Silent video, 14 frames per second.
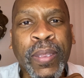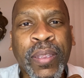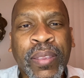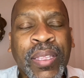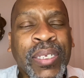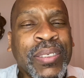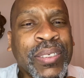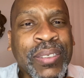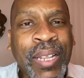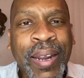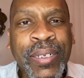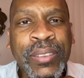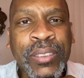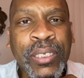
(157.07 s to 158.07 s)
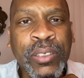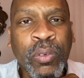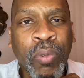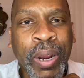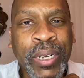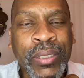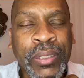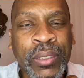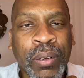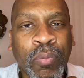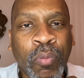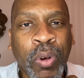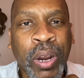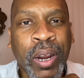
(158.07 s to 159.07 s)
This is not a
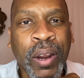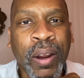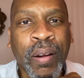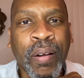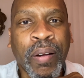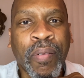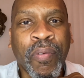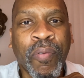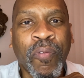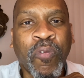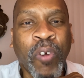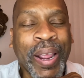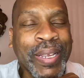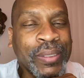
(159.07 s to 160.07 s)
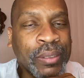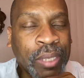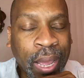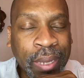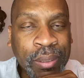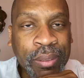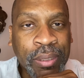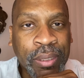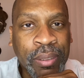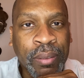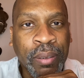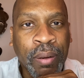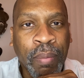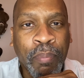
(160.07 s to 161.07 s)
situation where Frank
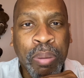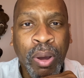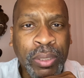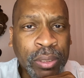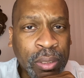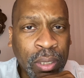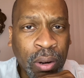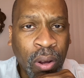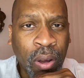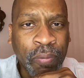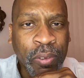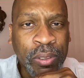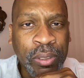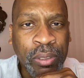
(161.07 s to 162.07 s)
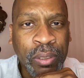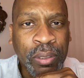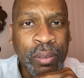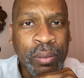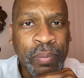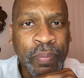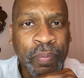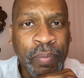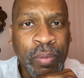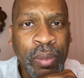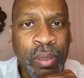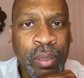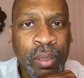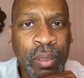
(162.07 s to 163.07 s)
Tyson punched an officer.
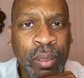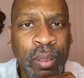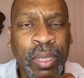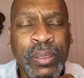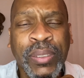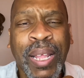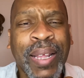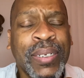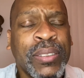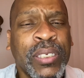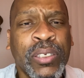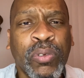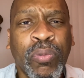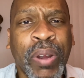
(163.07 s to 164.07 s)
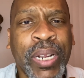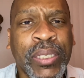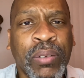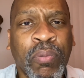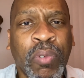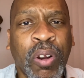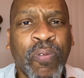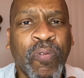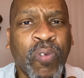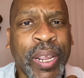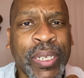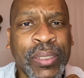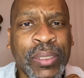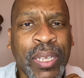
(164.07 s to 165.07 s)
It's not a situation where
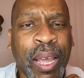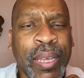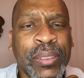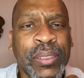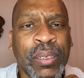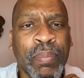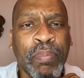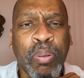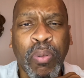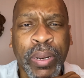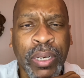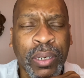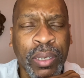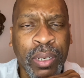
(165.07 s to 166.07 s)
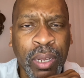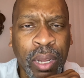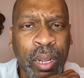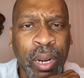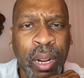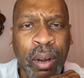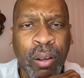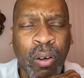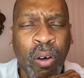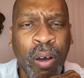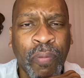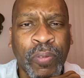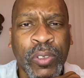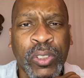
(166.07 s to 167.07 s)
Frank Tyson pointed a gun at an
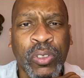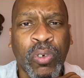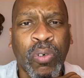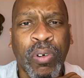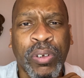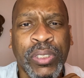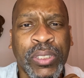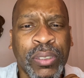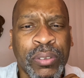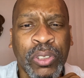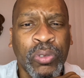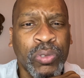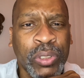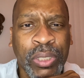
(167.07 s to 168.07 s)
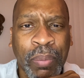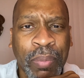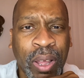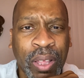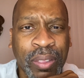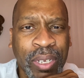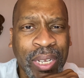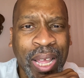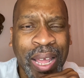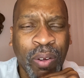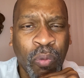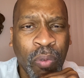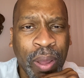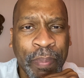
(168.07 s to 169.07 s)
officer or used some other kind
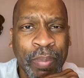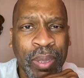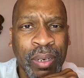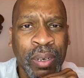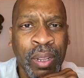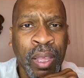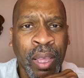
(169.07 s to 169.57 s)
of weapon